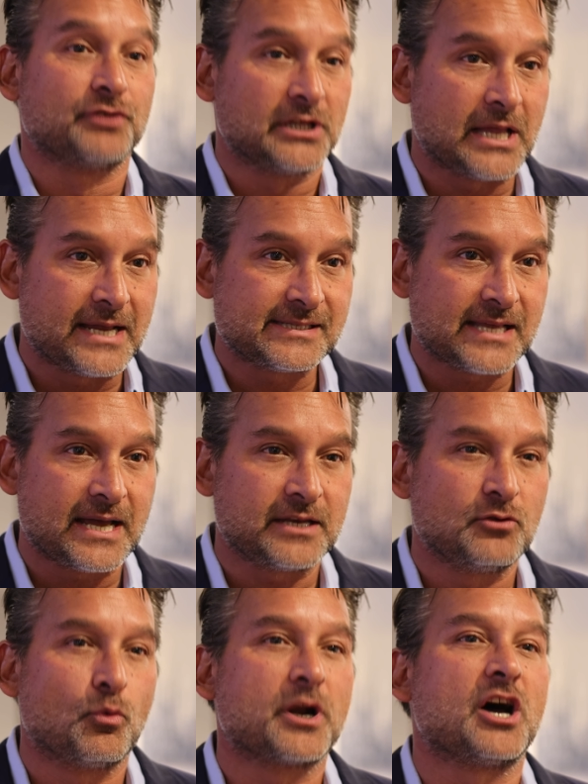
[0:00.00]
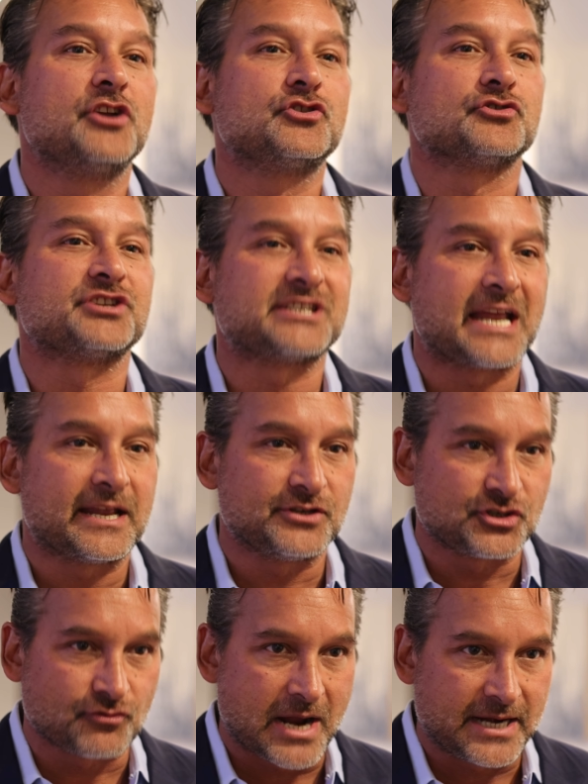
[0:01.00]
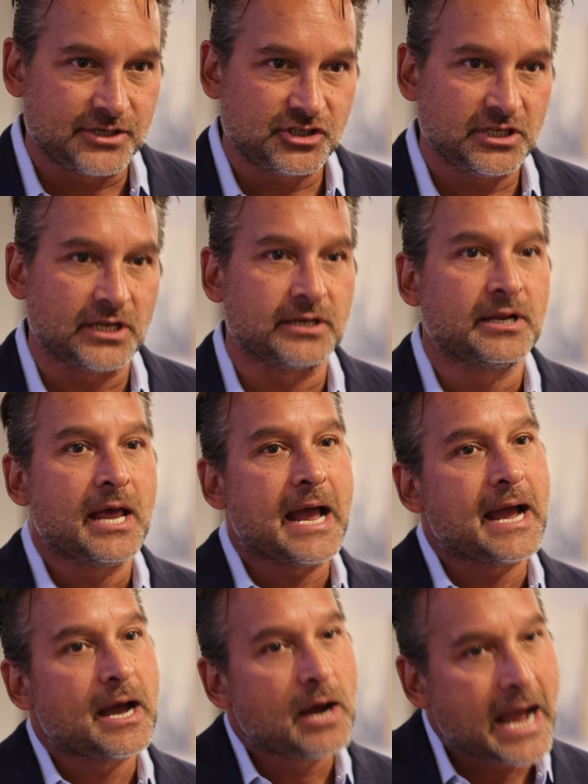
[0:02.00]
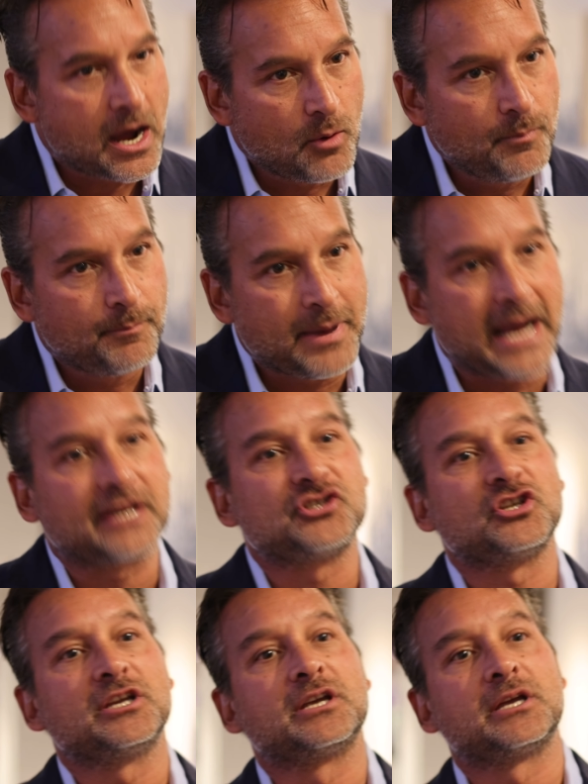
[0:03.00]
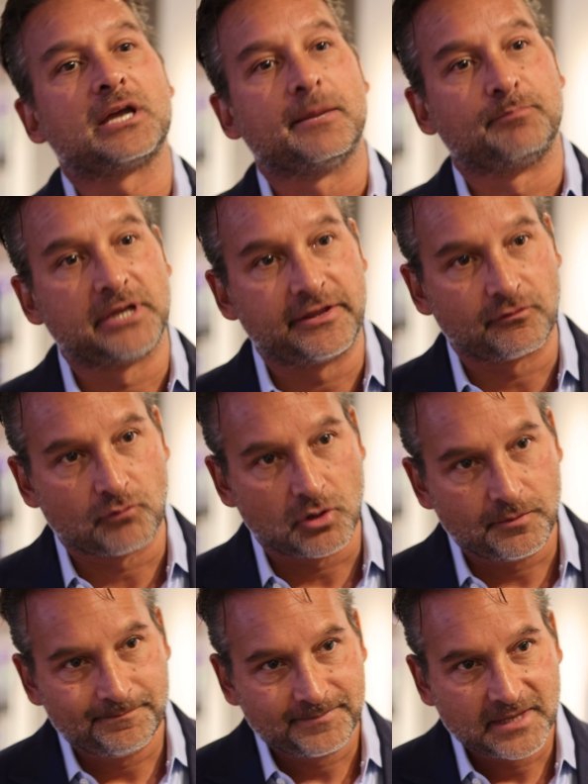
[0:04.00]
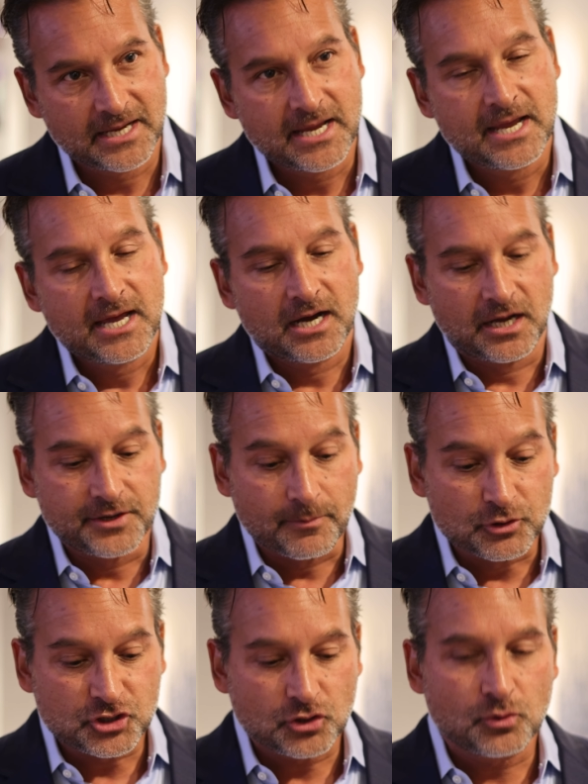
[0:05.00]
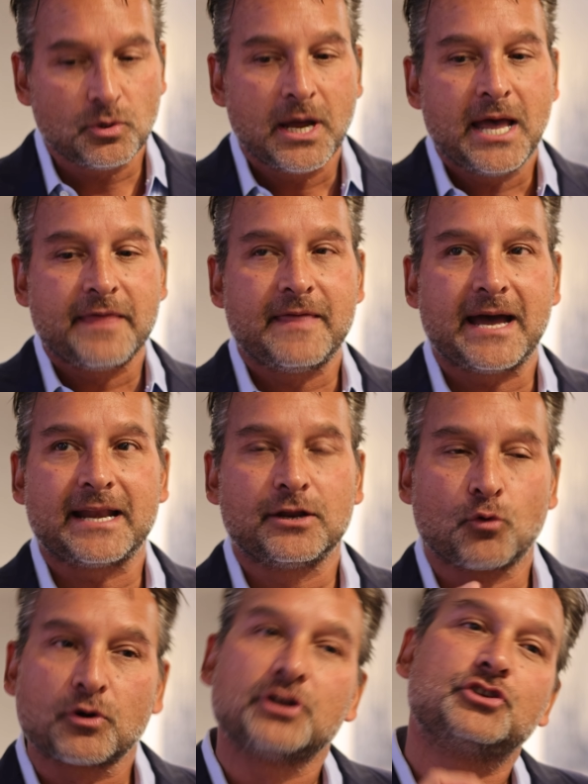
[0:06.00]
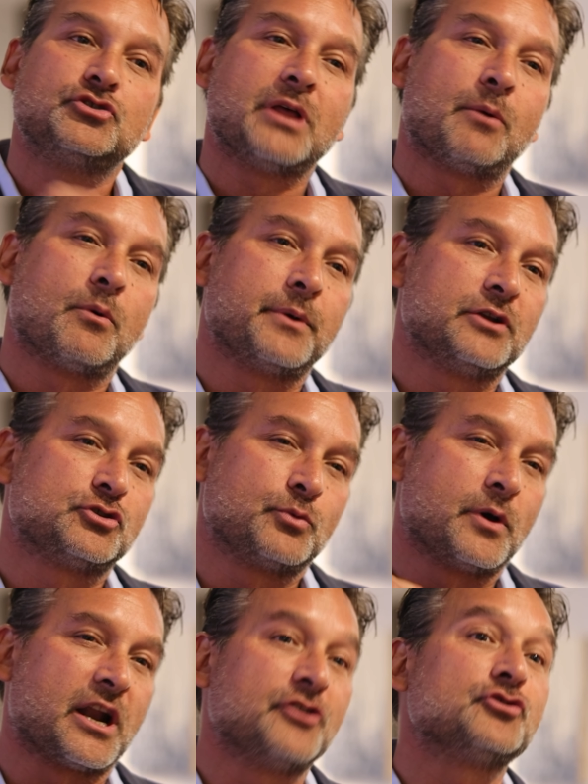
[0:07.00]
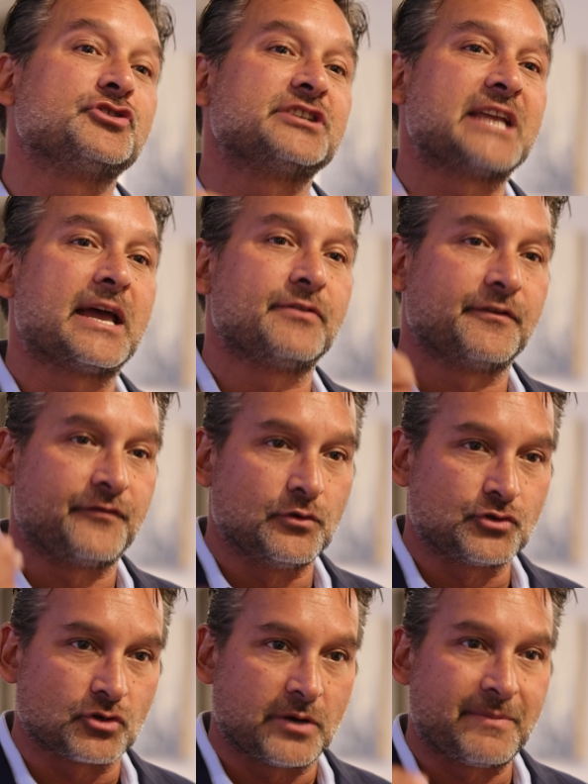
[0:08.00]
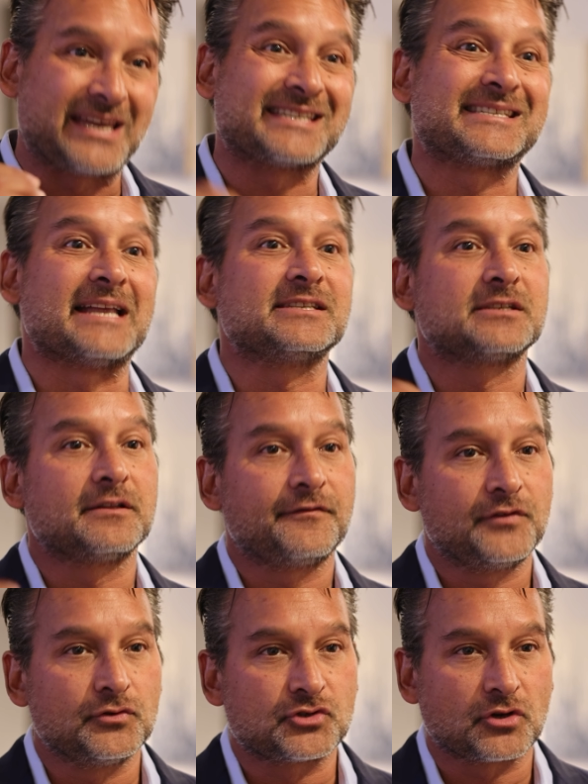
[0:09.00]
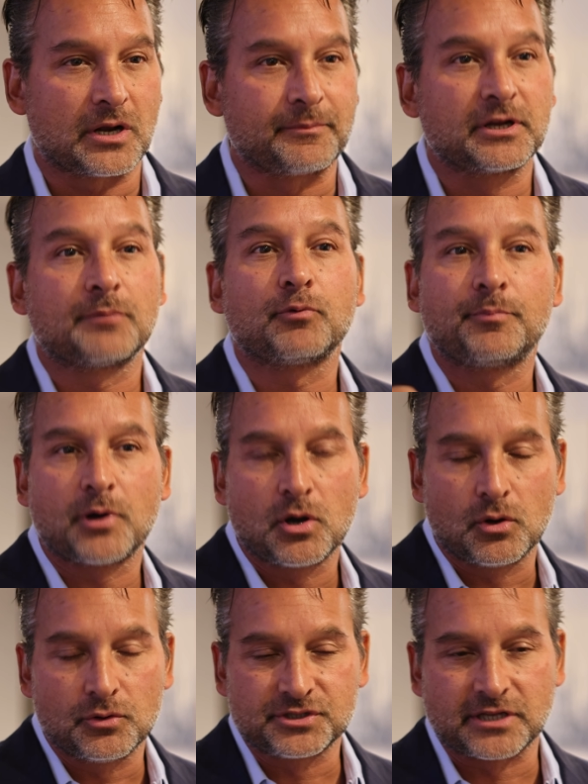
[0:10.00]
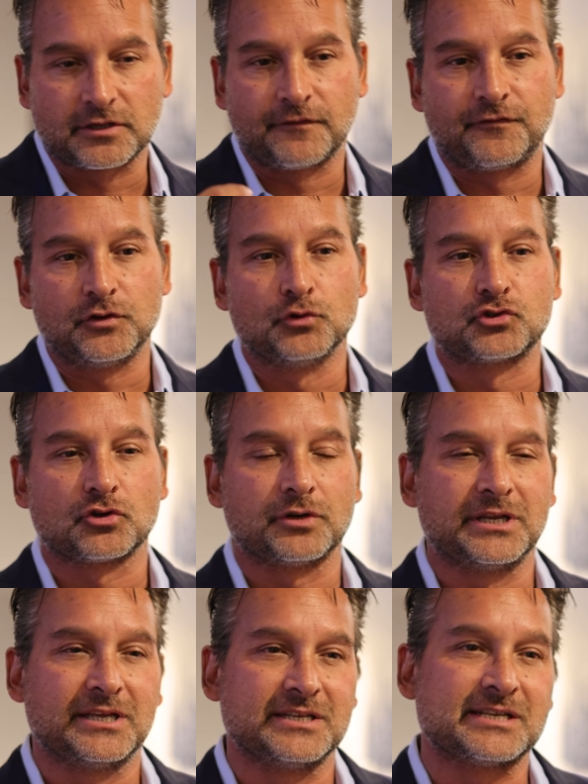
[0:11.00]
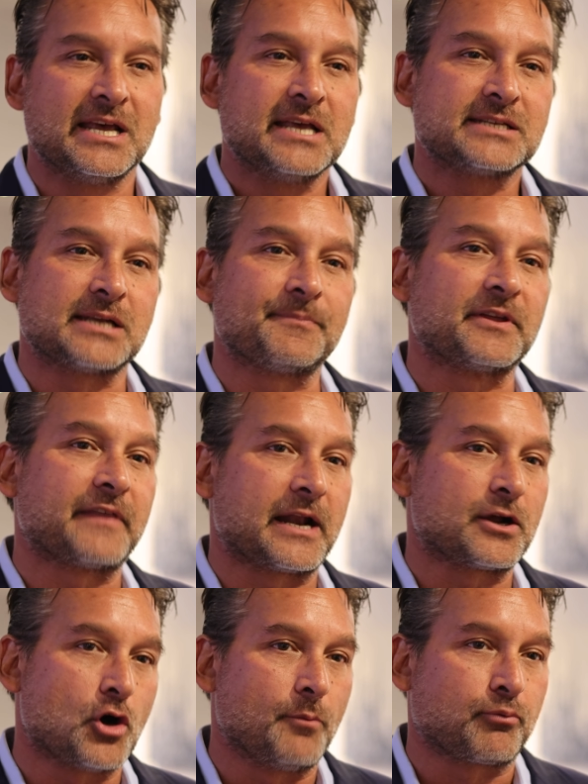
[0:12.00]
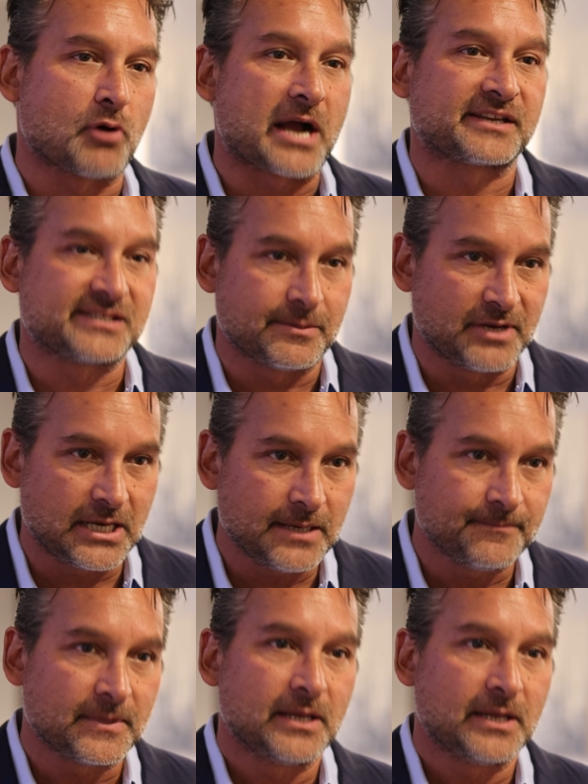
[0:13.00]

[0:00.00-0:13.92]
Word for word: realize that, you want to understand strategy and how packaging can play the role. Number two, that in order to do that, what we need to do is understand the future and make sense of the future. And I'm going to propose that the future is something that I call proximity.